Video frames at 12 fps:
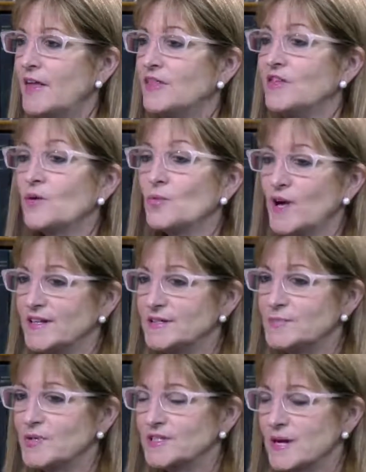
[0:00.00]
there was a
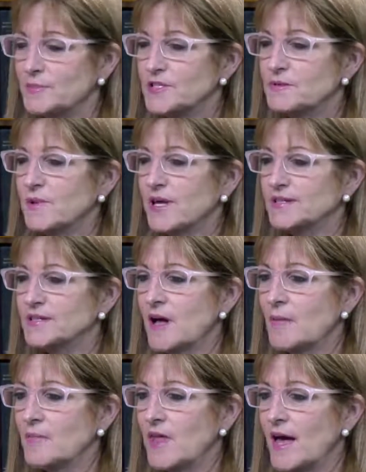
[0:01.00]
perception by
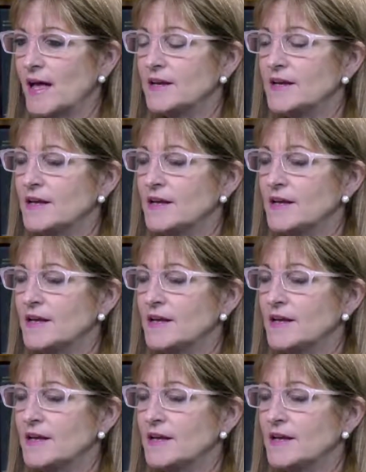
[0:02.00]
some that